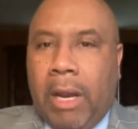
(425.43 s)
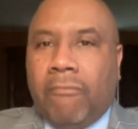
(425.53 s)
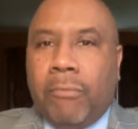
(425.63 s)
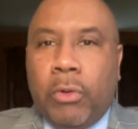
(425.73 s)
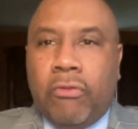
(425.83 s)
a,
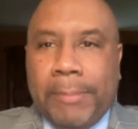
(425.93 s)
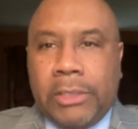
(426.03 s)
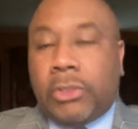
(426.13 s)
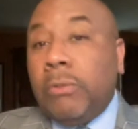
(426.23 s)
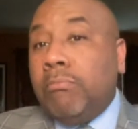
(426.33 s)

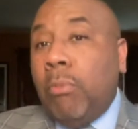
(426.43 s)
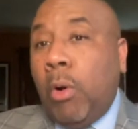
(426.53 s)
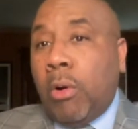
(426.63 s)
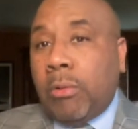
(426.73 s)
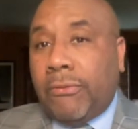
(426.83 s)
movement to
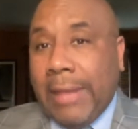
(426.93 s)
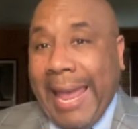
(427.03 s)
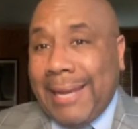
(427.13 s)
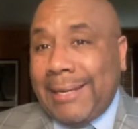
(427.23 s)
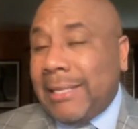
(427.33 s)
more of
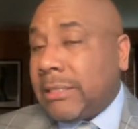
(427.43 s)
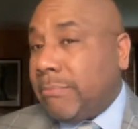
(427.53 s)
that as